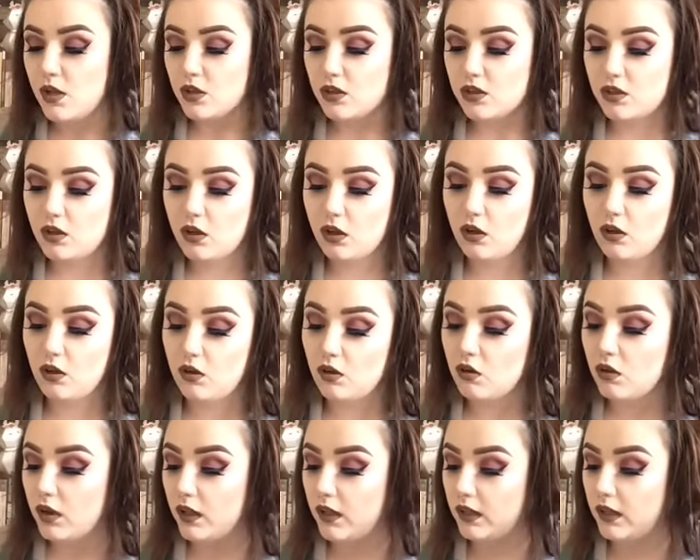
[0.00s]

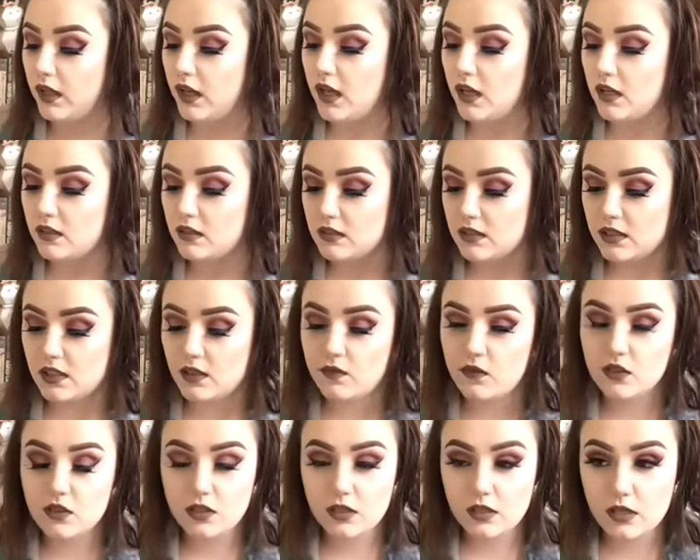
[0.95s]
So again,
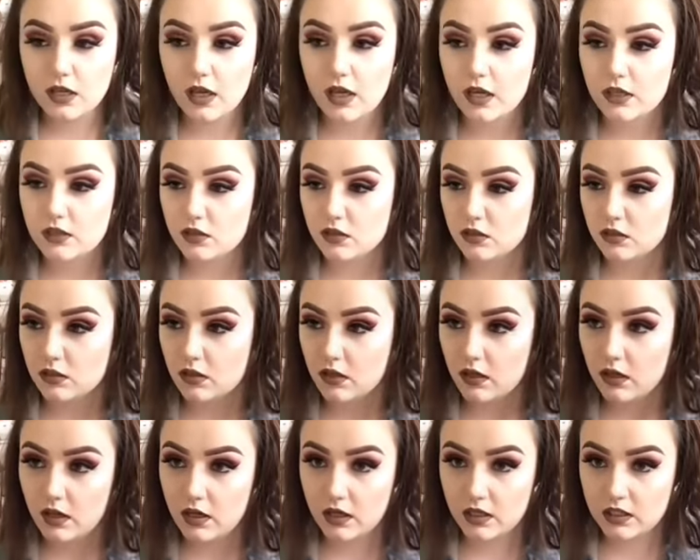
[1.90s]
Stevenson, as
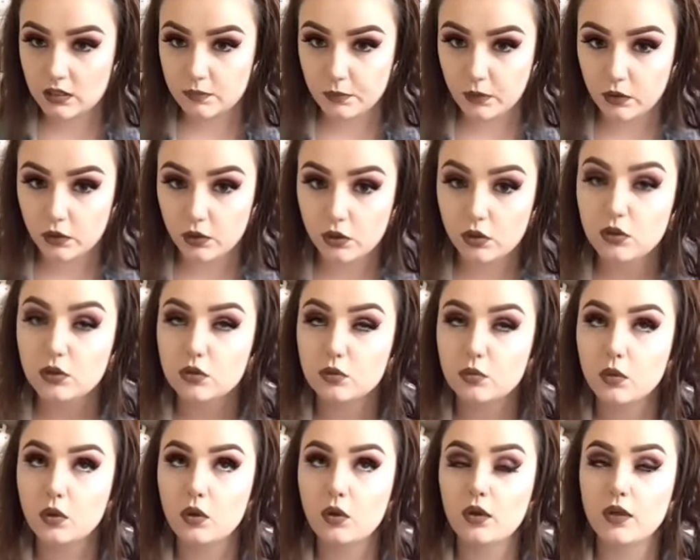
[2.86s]
per
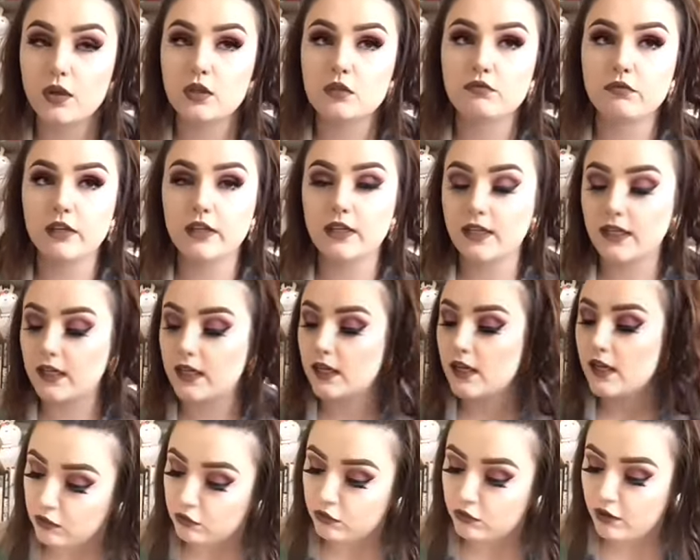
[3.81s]
usual, is really
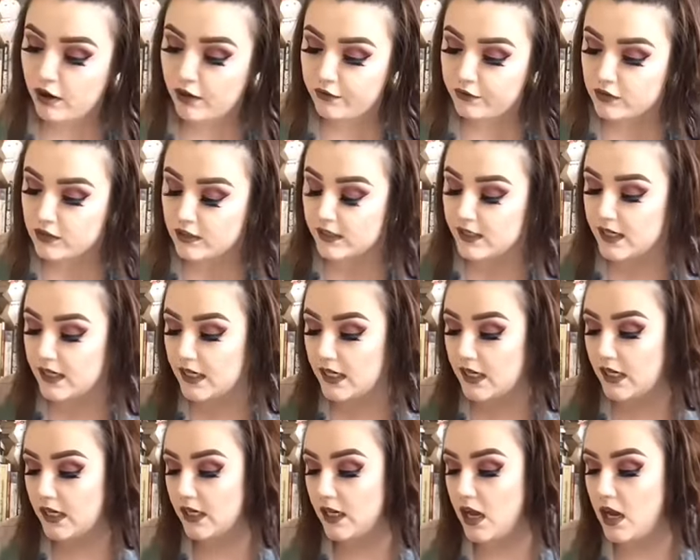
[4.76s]

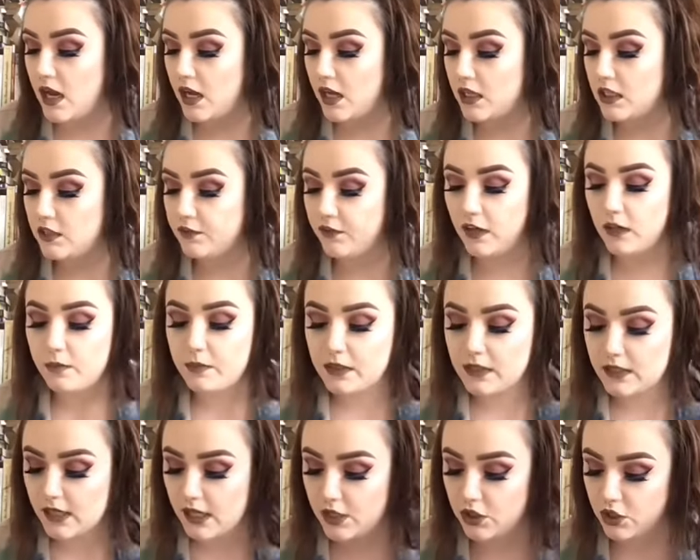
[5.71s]
craftily developing
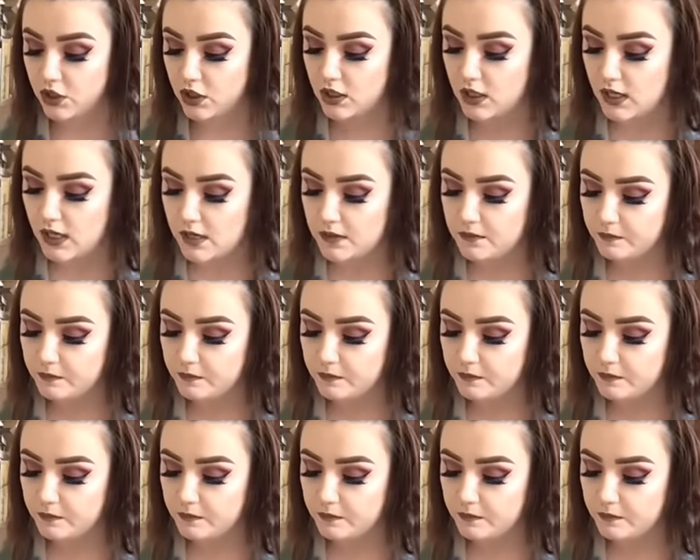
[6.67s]
tension here.